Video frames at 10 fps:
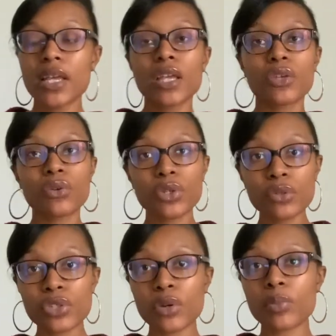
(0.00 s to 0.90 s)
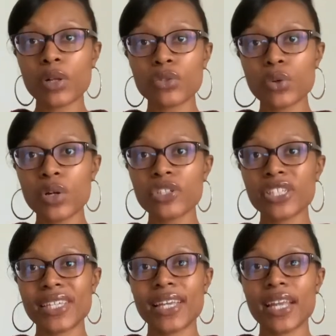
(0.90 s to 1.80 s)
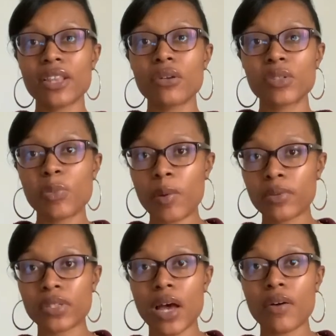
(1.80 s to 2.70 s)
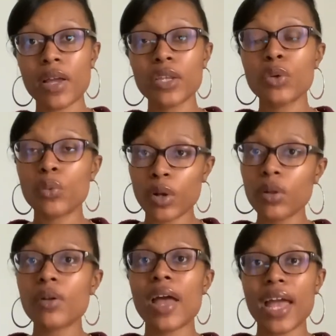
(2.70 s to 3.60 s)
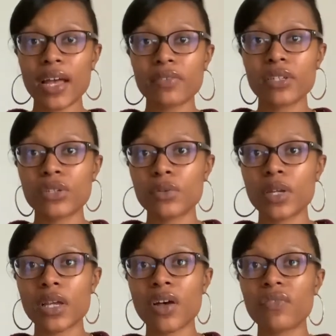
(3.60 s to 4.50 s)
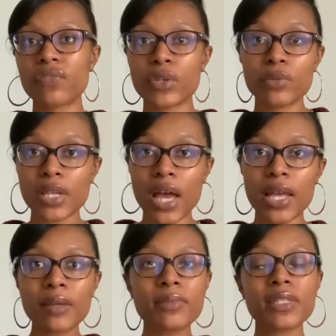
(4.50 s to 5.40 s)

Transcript: You'll use your blowtorch to get those bubbles out, and you will have to do it a few times.